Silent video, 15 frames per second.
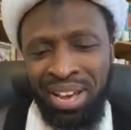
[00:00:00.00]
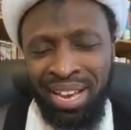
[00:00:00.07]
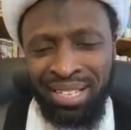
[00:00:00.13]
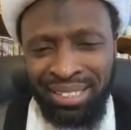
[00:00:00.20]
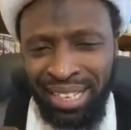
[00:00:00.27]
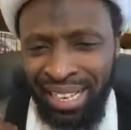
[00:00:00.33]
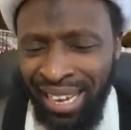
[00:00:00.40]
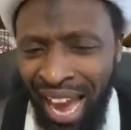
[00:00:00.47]

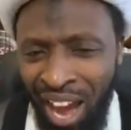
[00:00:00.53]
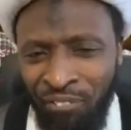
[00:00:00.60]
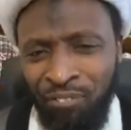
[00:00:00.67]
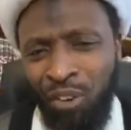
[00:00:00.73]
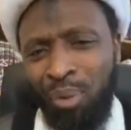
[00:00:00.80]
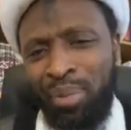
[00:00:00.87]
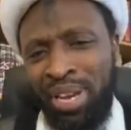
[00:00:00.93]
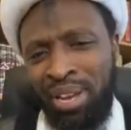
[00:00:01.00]
it's enough
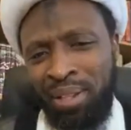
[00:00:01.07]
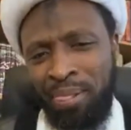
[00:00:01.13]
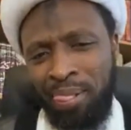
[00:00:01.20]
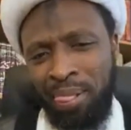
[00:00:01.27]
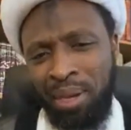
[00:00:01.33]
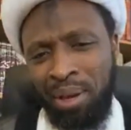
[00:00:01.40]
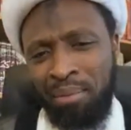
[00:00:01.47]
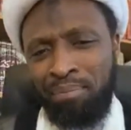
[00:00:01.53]
for me.
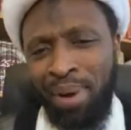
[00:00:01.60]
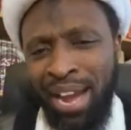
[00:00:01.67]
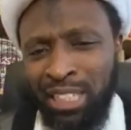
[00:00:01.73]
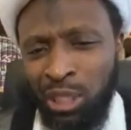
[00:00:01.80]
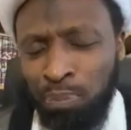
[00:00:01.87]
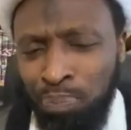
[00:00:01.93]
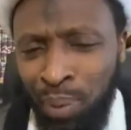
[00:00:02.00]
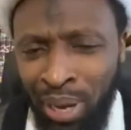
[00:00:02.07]
My
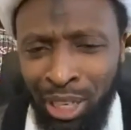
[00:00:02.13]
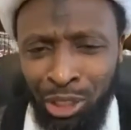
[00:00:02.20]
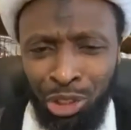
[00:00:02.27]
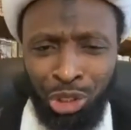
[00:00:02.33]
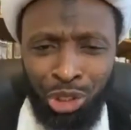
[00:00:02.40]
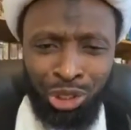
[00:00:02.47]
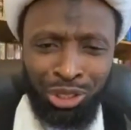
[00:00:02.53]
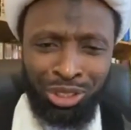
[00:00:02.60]
spirit
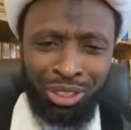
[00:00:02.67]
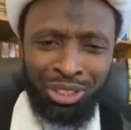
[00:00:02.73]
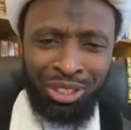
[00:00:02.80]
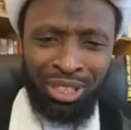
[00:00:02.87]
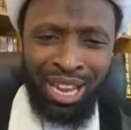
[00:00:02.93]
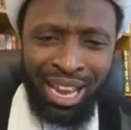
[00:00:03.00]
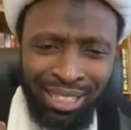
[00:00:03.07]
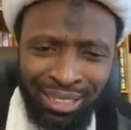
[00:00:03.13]

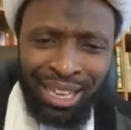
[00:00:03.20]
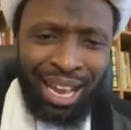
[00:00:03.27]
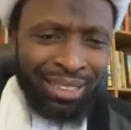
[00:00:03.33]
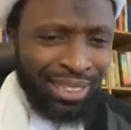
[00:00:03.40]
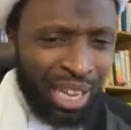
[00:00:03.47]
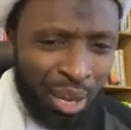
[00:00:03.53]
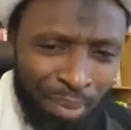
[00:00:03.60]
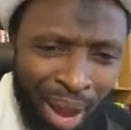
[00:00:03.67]
is
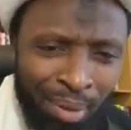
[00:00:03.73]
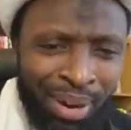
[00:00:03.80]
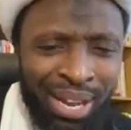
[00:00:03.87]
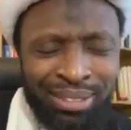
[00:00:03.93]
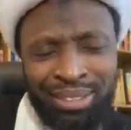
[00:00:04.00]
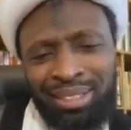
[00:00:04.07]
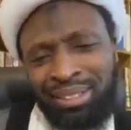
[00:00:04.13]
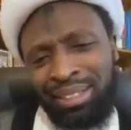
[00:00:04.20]
at Imam
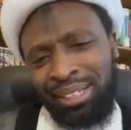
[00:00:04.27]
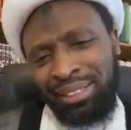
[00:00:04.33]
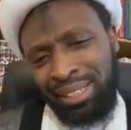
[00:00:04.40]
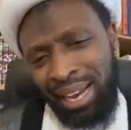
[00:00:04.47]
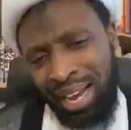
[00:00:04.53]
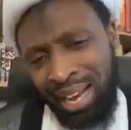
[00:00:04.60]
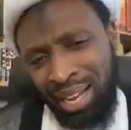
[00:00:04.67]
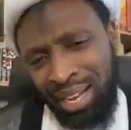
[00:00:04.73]
Hassan Center.
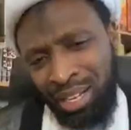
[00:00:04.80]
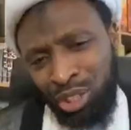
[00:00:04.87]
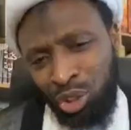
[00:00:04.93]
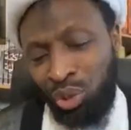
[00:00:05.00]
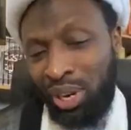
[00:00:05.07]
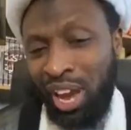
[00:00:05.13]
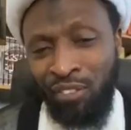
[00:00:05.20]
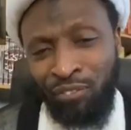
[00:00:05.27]

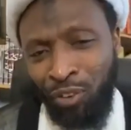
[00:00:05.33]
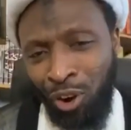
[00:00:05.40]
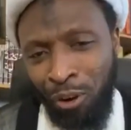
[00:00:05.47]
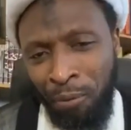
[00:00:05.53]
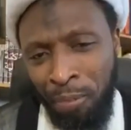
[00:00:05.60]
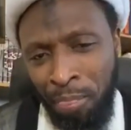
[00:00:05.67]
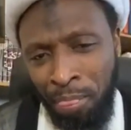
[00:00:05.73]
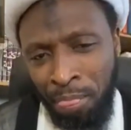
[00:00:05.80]
So therefore,
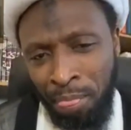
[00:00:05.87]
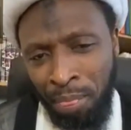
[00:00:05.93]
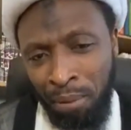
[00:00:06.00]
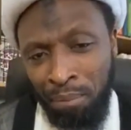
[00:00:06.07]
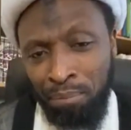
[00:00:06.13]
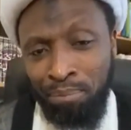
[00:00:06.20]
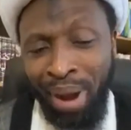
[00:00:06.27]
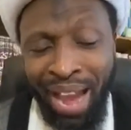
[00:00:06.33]

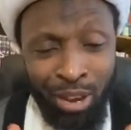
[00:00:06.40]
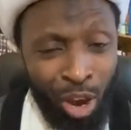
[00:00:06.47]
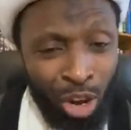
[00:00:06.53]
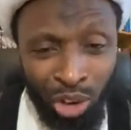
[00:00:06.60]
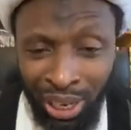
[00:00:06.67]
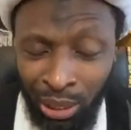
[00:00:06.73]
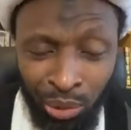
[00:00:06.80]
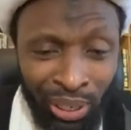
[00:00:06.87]
my
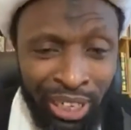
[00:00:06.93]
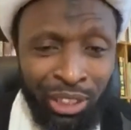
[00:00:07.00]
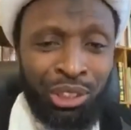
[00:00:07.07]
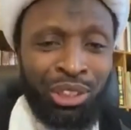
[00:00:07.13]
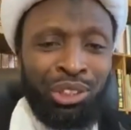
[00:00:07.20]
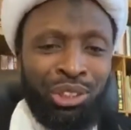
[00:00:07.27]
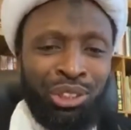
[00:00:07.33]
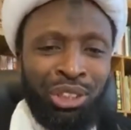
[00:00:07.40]

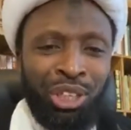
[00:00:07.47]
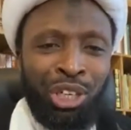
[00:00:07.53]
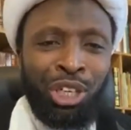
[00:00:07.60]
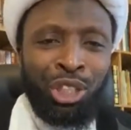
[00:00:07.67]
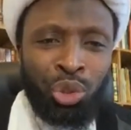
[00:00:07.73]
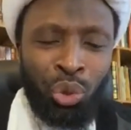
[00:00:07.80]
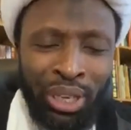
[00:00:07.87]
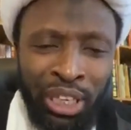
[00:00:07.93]
congratulations
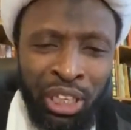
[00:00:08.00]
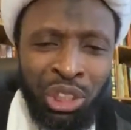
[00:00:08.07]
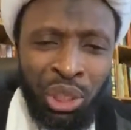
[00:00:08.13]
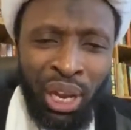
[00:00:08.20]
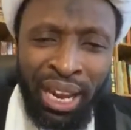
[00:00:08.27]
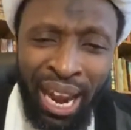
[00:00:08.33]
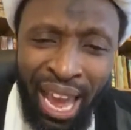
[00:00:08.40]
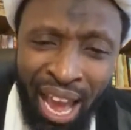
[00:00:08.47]
to
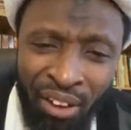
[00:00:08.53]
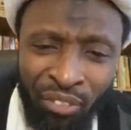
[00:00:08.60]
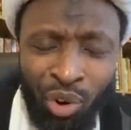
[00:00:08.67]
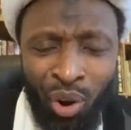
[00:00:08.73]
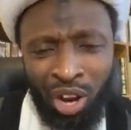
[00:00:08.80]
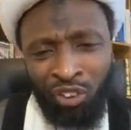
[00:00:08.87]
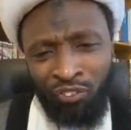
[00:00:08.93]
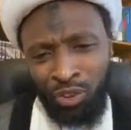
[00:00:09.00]
each and every
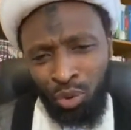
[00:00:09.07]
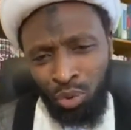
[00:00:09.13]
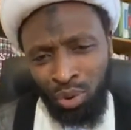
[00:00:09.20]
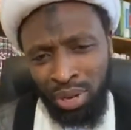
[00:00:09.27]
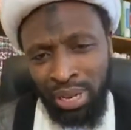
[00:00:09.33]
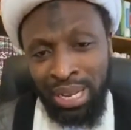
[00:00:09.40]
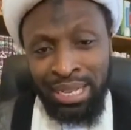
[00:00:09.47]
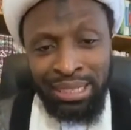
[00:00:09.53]
one of you.
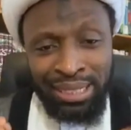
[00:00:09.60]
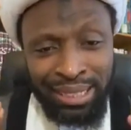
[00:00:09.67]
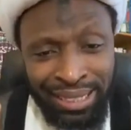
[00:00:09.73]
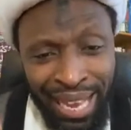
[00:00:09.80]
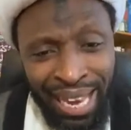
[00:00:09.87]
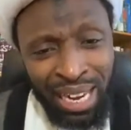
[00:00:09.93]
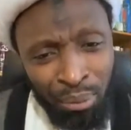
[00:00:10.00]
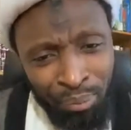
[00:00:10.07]

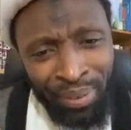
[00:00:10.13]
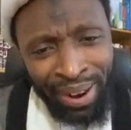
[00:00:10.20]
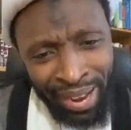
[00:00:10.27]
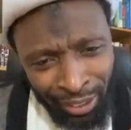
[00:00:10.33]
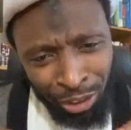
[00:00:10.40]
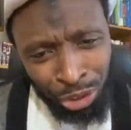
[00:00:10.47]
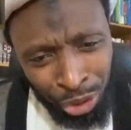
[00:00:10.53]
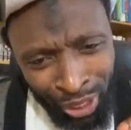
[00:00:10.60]

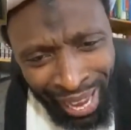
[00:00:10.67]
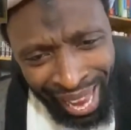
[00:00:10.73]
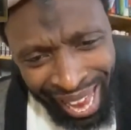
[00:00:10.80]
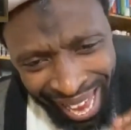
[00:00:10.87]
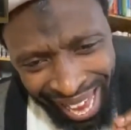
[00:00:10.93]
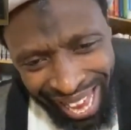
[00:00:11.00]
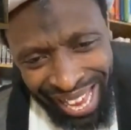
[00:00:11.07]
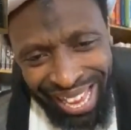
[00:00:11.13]
Celebrate
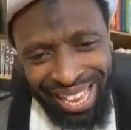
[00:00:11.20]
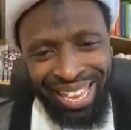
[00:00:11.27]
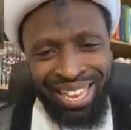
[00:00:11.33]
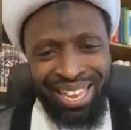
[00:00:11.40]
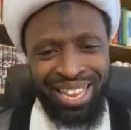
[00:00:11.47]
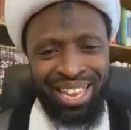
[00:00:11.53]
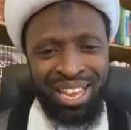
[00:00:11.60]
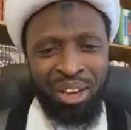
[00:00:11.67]
today
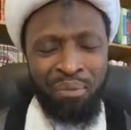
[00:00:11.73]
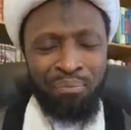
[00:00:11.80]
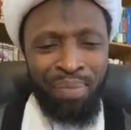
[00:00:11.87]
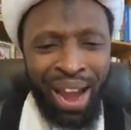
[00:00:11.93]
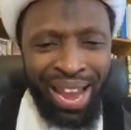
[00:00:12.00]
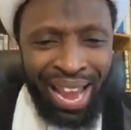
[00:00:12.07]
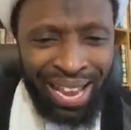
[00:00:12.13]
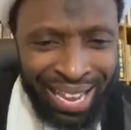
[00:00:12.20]

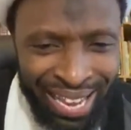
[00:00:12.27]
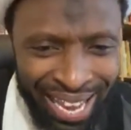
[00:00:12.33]
by